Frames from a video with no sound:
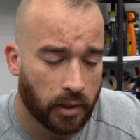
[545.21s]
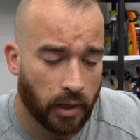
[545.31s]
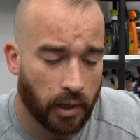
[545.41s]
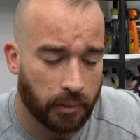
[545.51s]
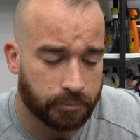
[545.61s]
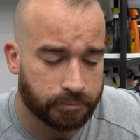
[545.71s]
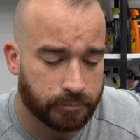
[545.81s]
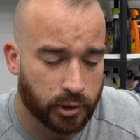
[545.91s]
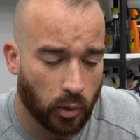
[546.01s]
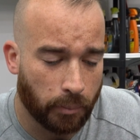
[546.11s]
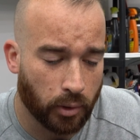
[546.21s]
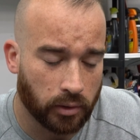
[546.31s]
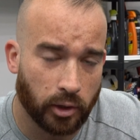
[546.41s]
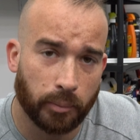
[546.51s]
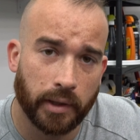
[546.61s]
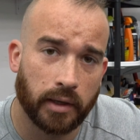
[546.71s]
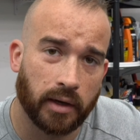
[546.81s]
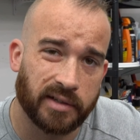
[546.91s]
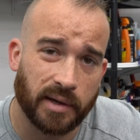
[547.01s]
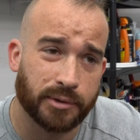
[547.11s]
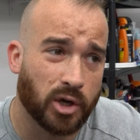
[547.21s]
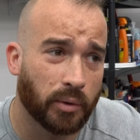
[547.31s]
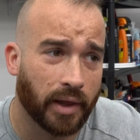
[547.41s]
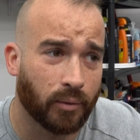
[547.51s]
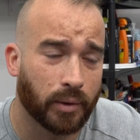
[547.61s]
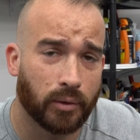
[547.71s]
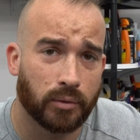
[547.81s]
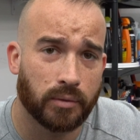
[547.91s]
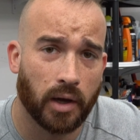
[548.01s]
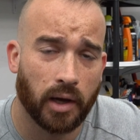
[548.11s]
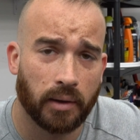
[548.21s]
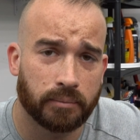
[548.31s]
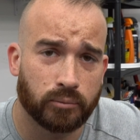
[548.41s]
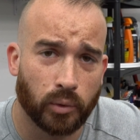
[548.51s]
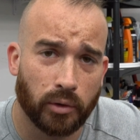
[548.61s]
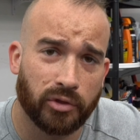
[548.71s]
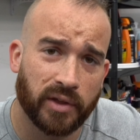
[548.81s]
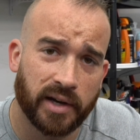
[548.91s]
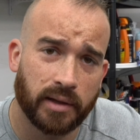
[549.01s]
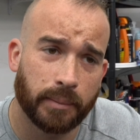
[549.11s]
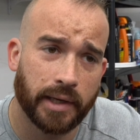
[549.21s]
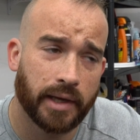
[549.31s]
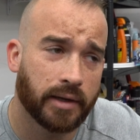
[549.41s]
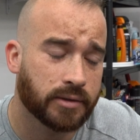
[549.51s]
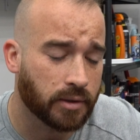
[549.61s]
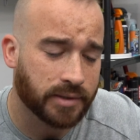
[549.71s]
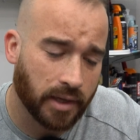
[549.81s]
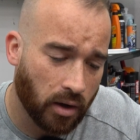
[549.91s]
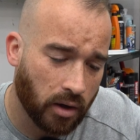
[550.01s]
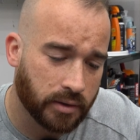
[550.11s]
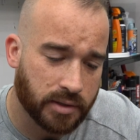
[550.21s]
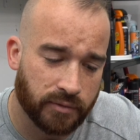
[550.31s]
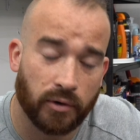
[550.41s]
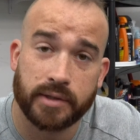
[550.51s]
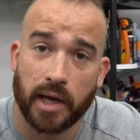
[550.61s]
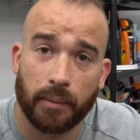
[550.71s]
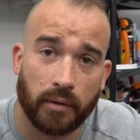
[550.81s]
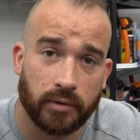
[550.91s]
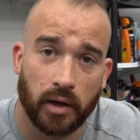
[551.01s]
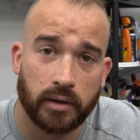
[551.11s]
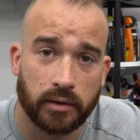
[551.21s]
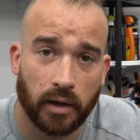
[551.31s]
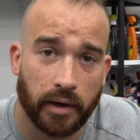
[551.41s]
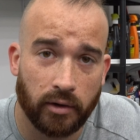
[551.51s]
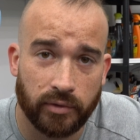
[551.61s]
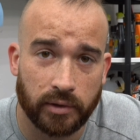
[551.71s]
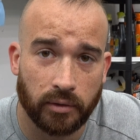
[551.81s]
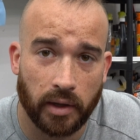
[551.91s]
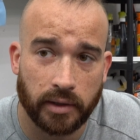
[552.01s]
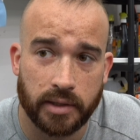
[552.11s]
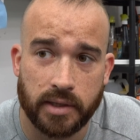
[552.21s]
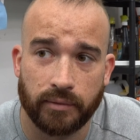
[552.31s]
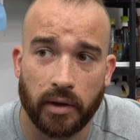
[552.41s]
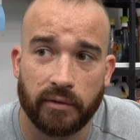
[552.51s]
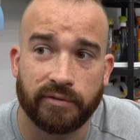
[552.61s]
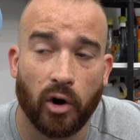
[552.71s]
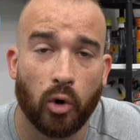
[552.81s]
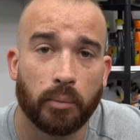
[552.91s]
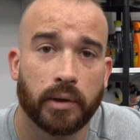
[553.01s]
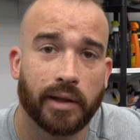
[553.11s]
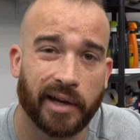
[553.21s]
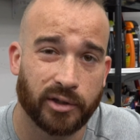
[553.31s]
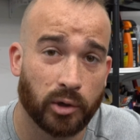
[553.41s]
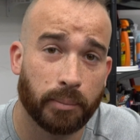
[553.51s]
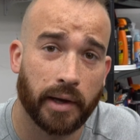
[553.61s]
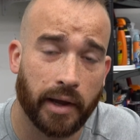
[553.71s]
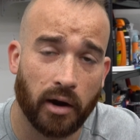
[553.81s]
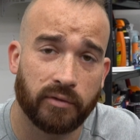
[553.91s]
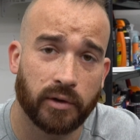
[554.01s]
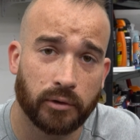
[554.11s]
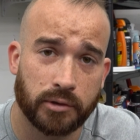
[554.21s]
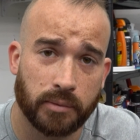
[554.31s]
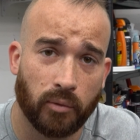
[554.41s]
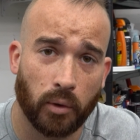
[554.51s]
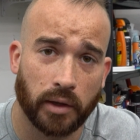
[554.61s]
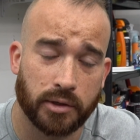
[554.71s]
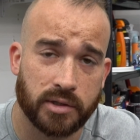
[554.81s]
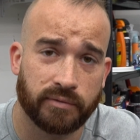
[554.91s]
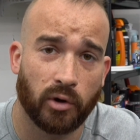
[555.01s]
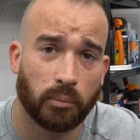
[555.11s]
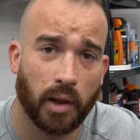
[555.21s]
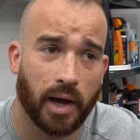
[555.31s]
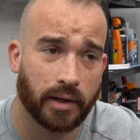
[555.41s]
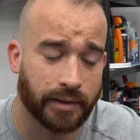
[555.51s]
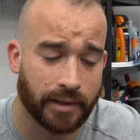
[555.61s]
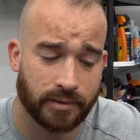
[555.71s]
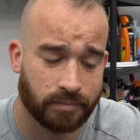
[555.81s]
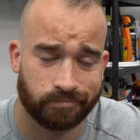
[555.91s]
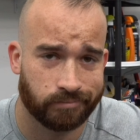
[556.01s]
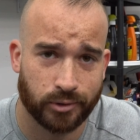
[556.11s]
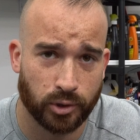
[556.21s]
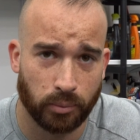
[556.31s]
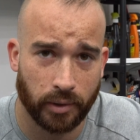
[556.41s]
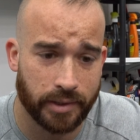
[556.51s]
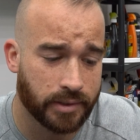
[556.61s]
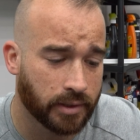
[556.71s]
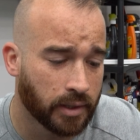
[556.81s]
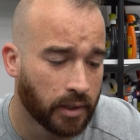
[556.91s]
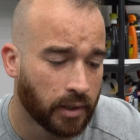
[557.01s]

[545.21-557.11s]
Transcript: Um, so I put a little bit because I was going like real, um, real thin in the beginning. So I was like, oh, this is the first time I've done an air filter like this. I've done the foam like dirt bike air filters before, like just the foam block. That's super easy.